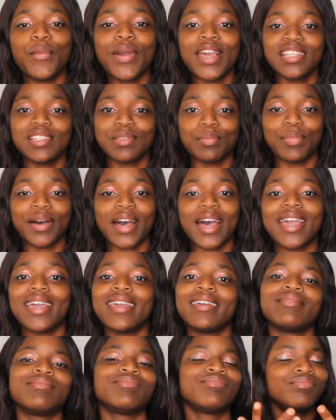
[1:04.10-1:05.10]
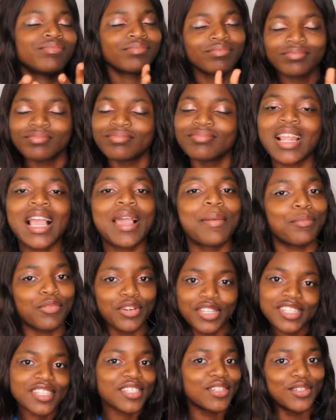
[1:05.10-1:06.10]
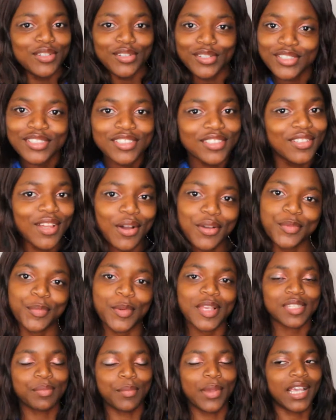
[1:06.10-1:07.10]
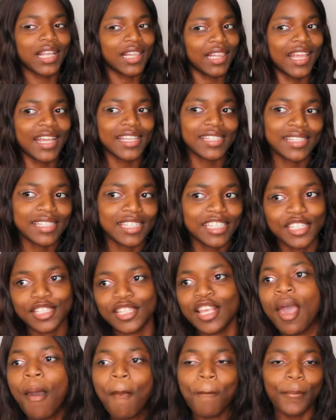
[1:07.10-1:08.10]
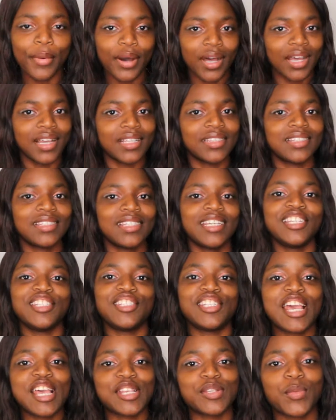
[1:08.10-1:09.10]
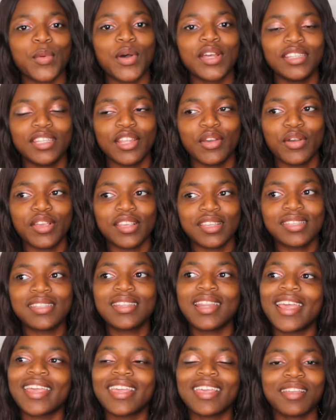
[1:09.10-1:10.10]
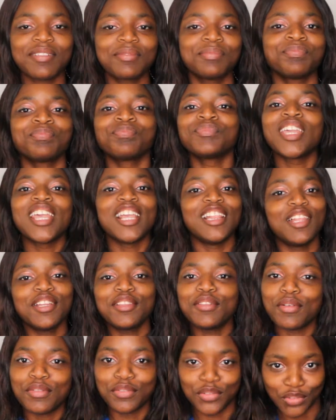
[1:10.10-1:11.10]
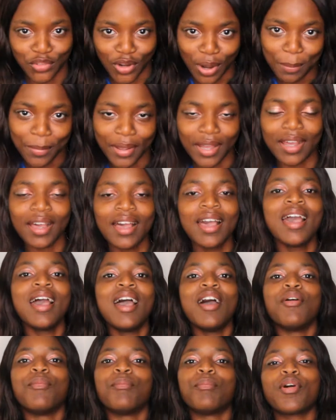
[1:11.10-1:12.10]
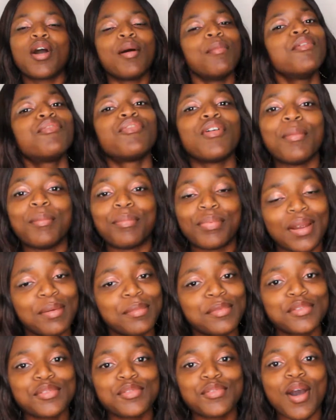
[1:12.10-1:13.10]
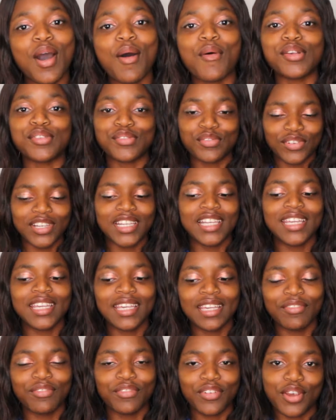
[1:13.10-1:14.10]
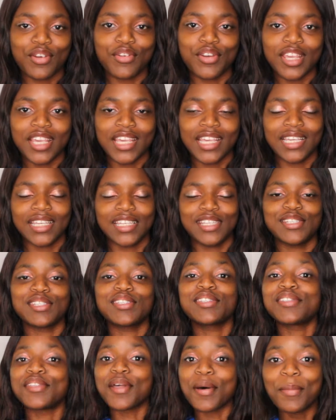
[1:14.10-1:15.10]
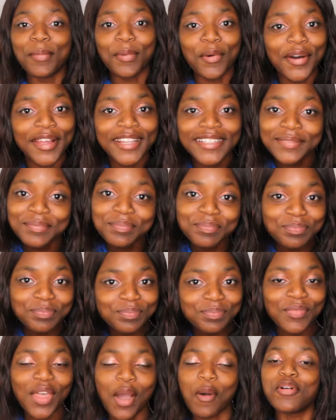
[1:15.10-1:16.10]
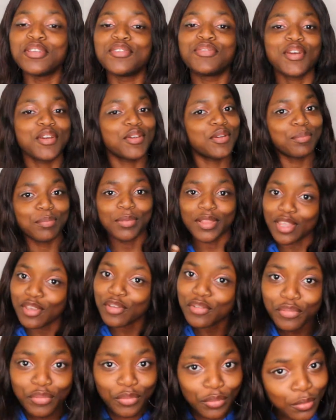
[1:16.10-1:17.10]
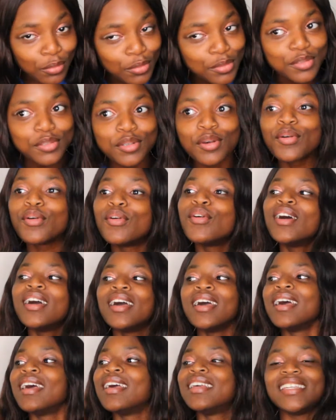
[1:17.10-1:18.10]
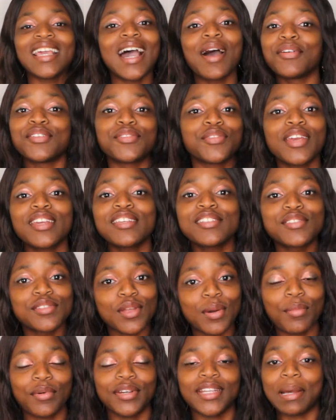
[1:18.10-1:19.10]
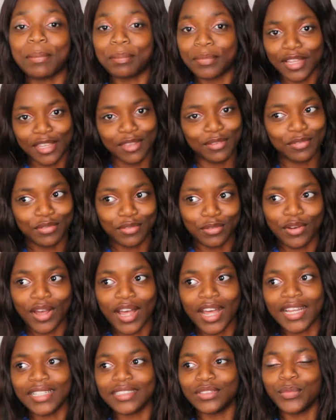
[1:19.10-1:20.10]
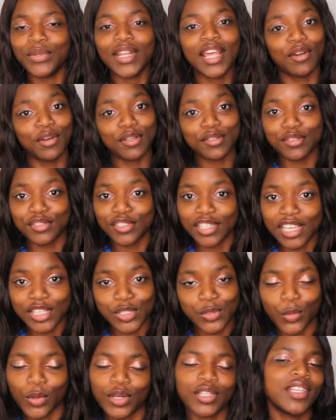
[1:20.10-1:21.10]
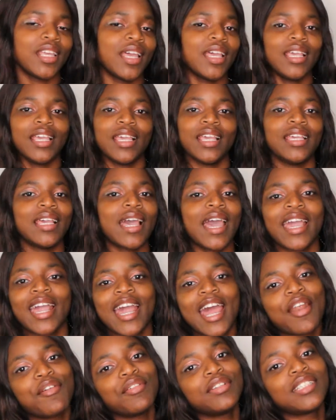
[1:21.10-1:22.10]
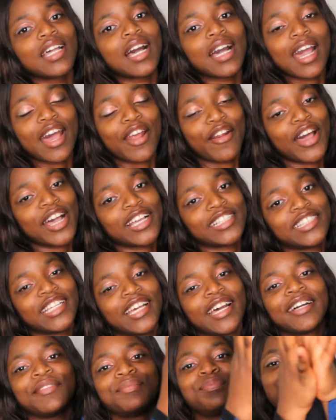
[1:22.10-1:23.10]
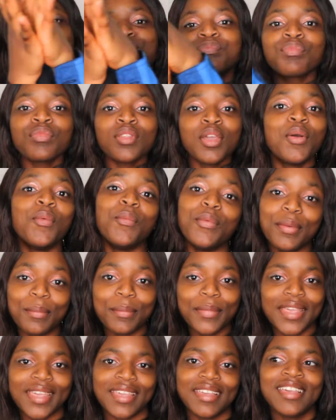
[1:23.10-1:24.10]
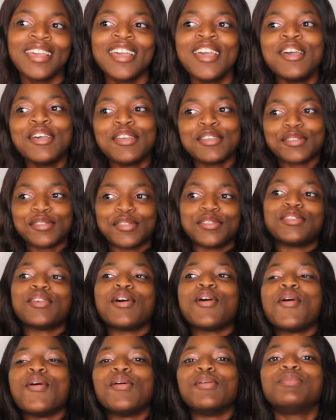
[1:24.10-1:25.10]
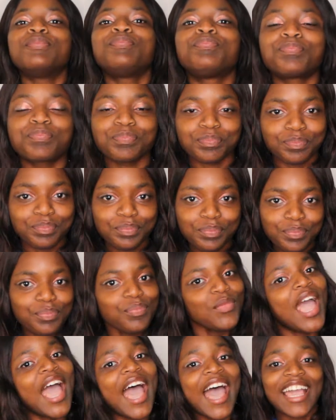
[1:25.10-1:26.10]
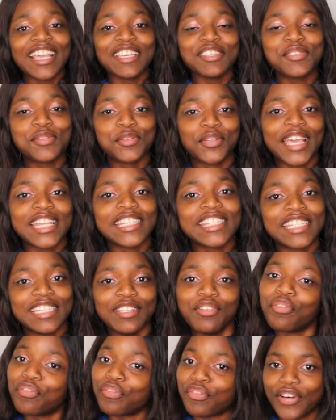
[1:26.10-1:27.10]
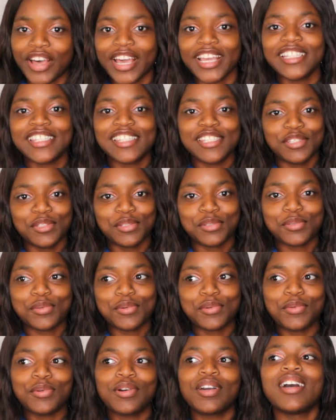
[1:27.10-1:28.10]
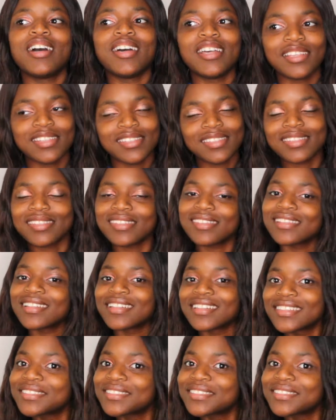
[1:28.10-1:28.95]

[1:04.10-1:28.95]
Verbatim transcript: went by pretty good you know i was passing my classes but in js1 there was like a lot of drama coming from primary school i was really very stubborn i was very playful so yeah i was very stubborn and playful and when i got to js1a eh, i carried that character with me so i used to get in fights in school because